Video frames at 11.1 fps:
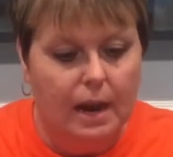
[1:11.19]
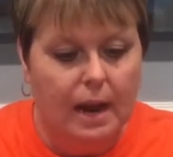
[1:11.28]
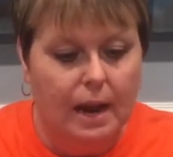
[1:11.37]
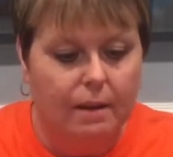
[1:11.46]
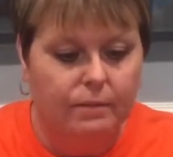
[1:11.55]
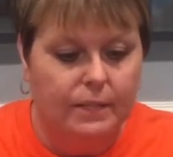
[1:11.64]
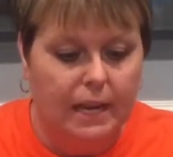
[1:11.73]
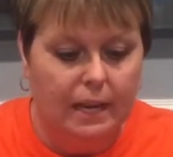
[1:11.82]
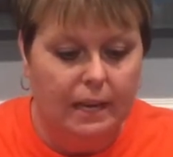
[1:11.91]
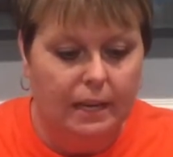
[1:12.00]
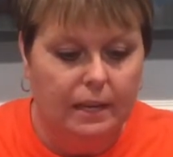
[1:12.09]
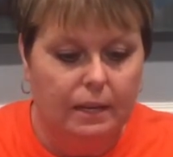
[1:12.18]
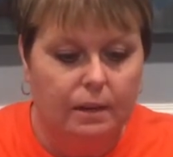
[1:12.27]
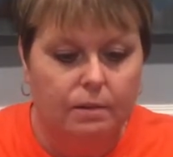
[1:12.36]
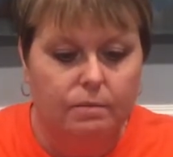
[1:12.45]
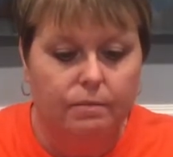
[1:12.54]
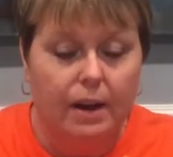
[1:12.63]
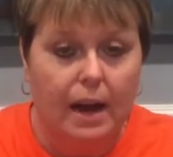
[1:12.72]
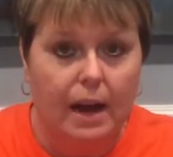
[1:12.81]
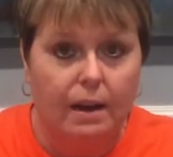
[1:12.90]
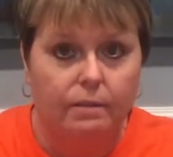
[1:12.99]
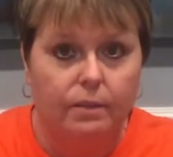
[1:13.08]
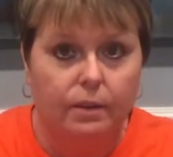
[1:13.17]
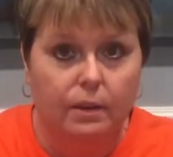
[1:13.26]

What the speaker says: I've taken 5